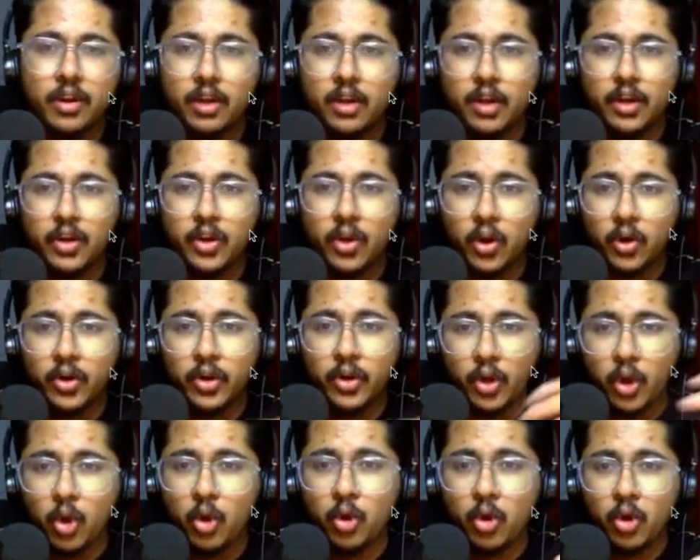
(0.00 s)
don't
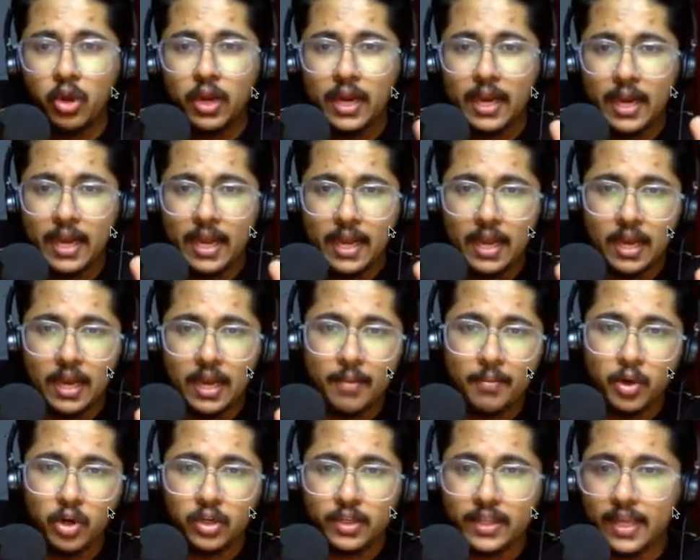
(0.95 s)
know
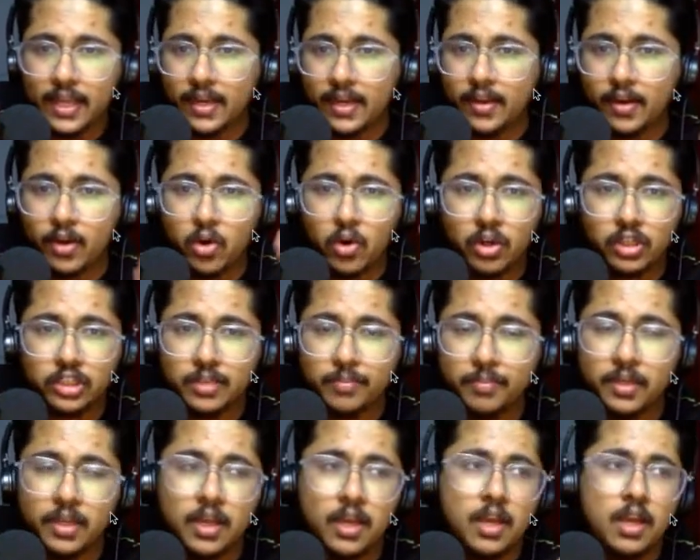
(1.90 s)
about the entire
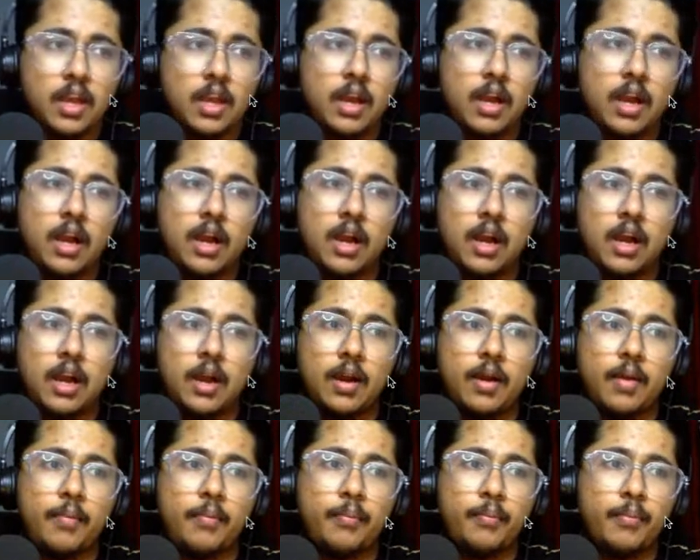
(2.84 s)
concept.
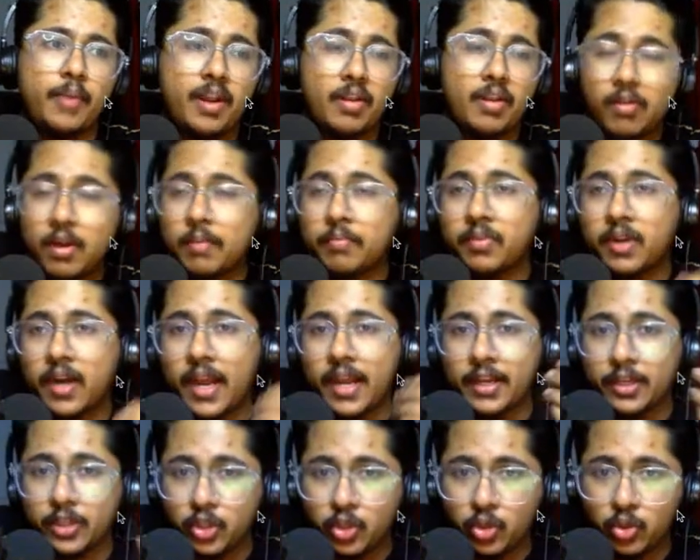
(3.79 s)
Whenever I'm
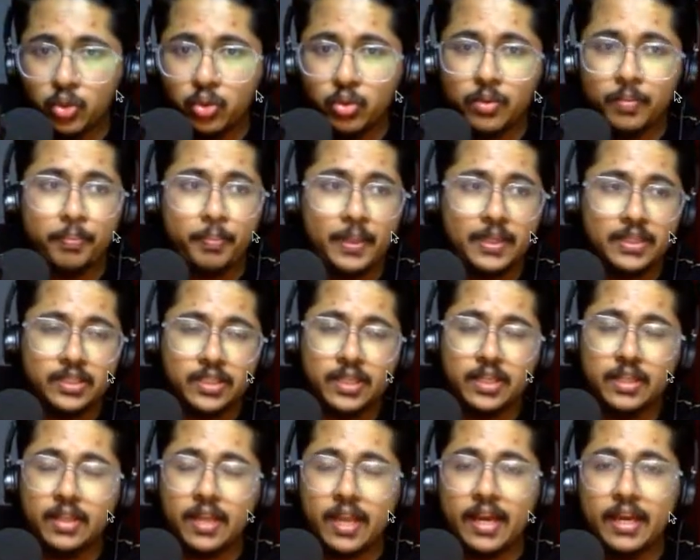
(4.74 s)
trying to pitch
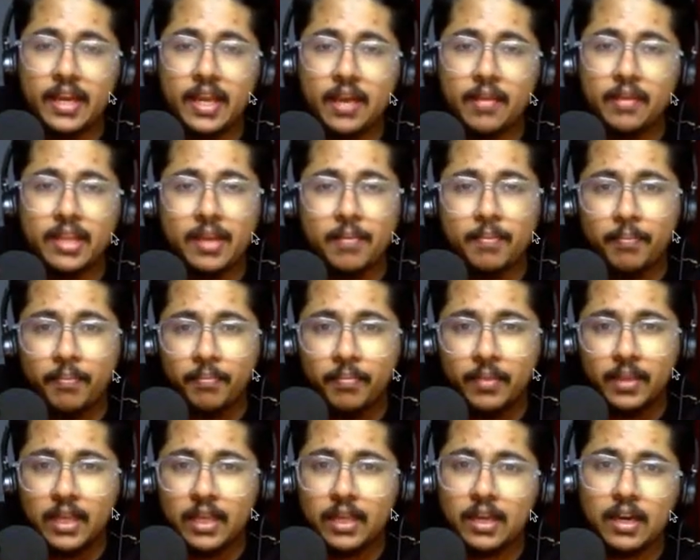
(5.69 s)
in the idea,
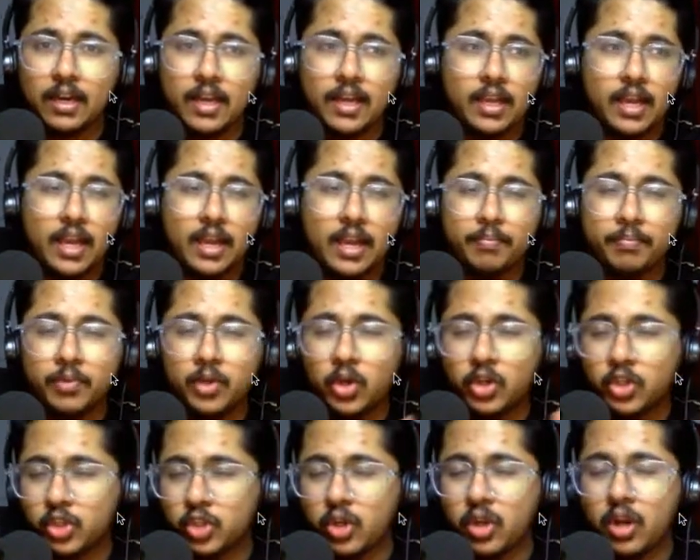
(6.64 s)
they are like, I'm
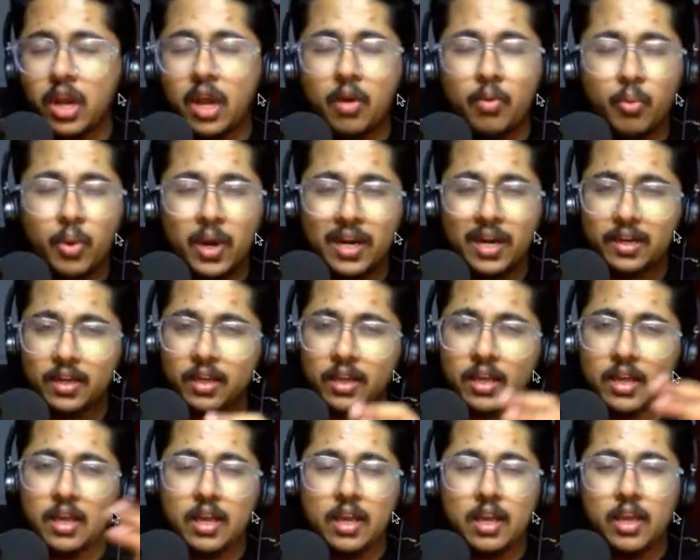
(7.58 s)
not sure what
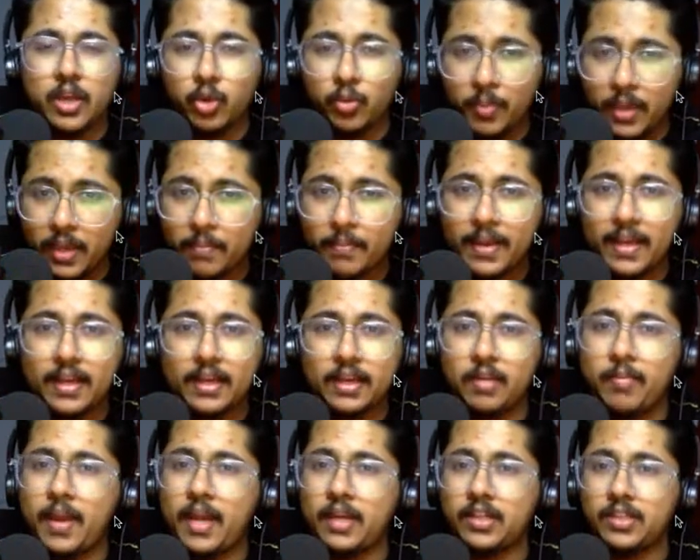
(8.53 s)
you mean by
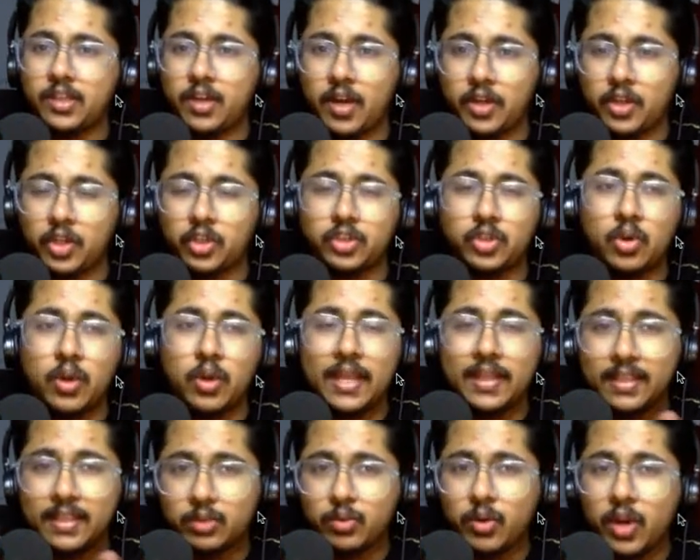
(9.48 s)
demand generation. So
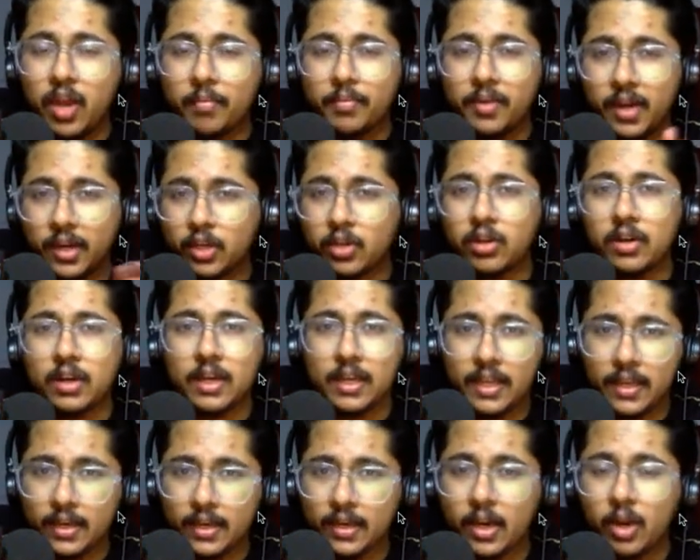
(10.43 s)
in this video, I'm trying to
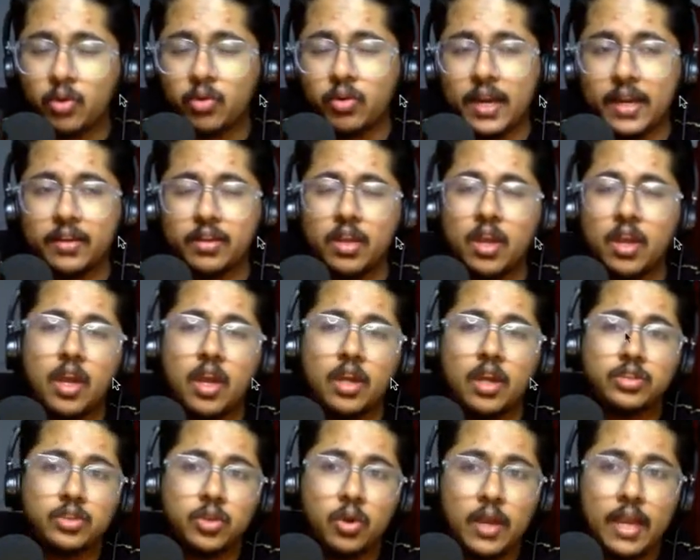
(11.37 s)
clear it out, right?
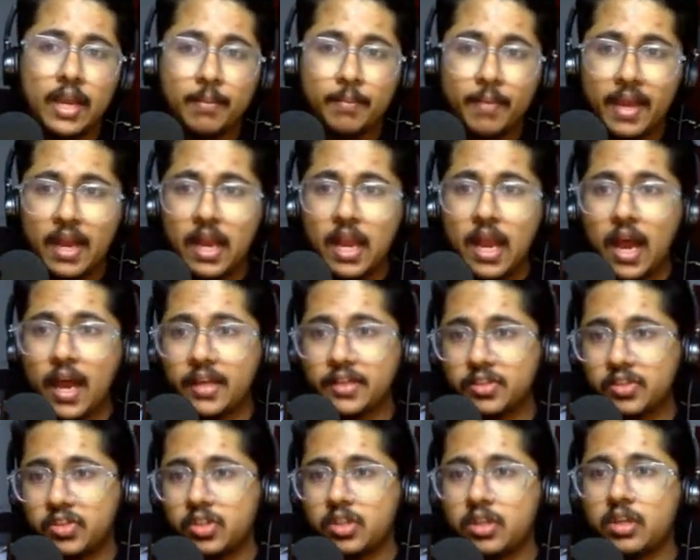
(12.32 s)
So in my
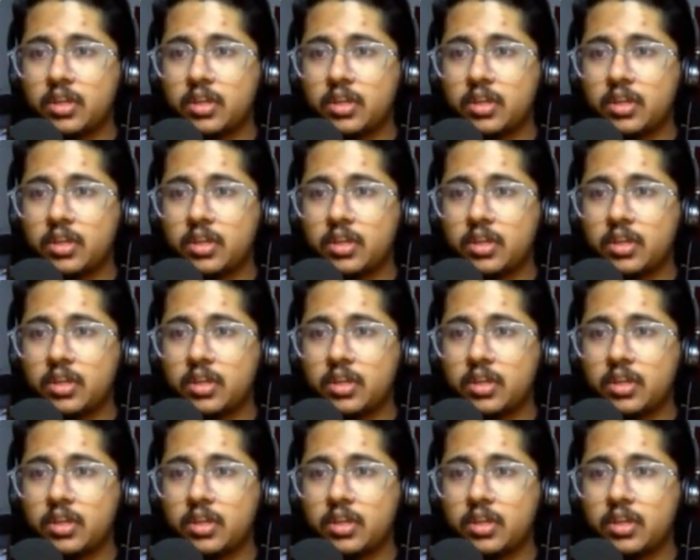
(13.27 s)
last